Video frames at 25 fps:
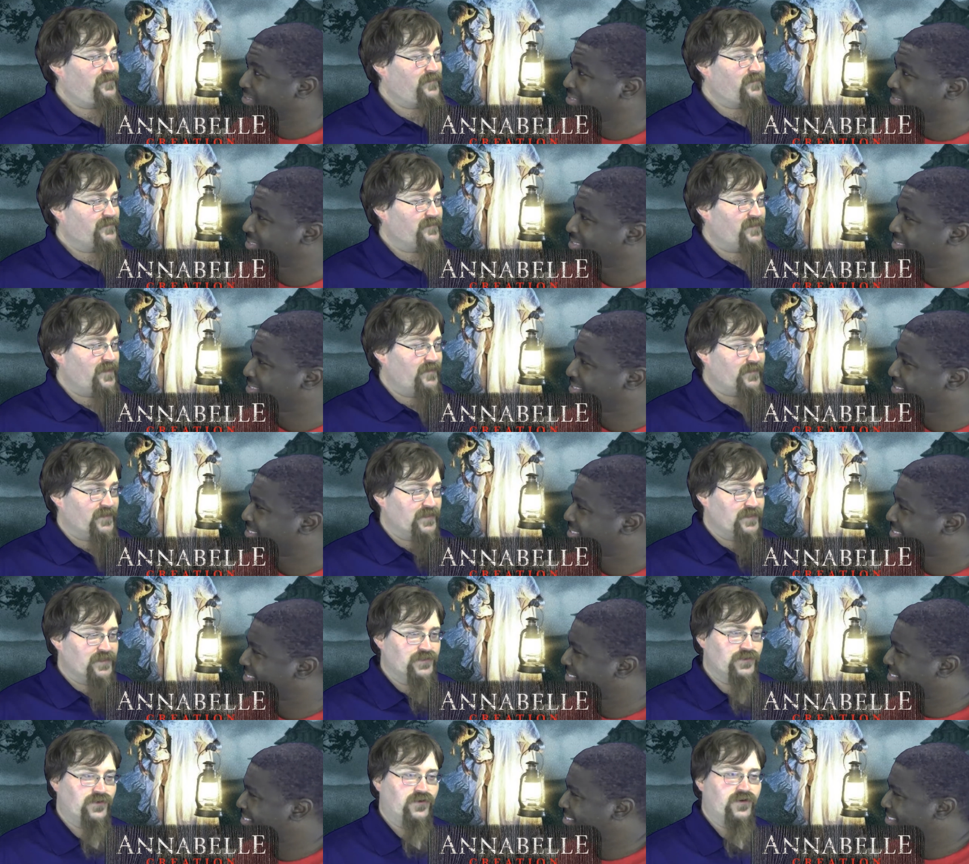Speaker 1: We have
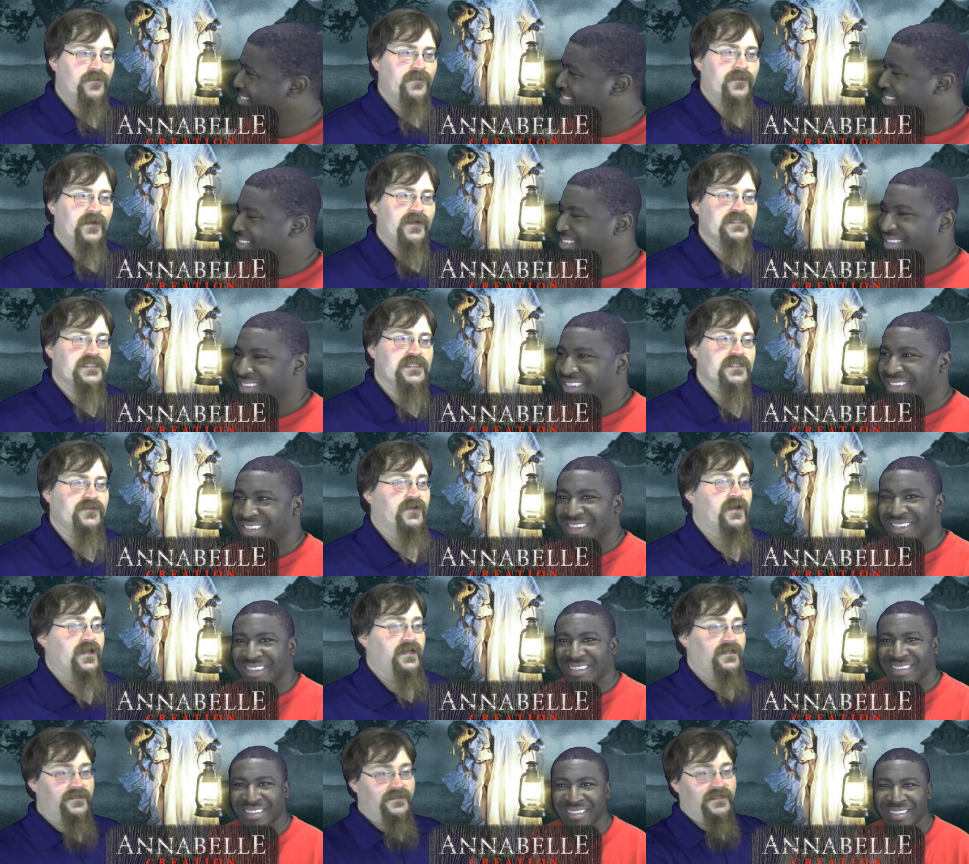a door open
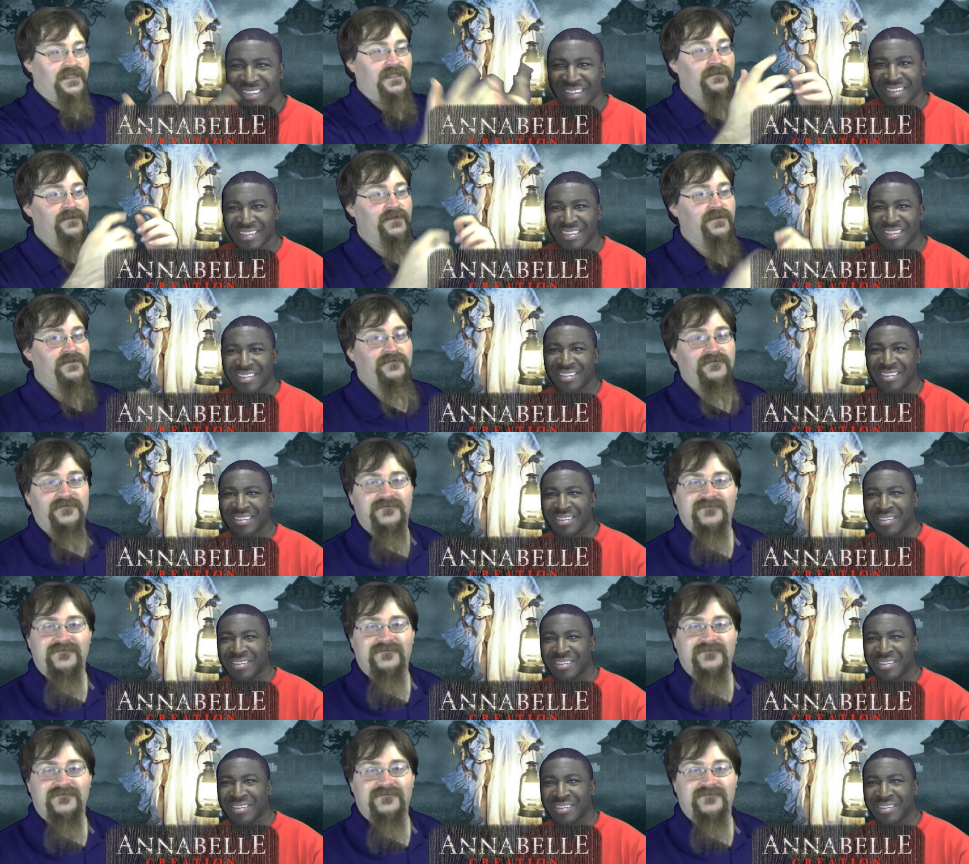myself, demon.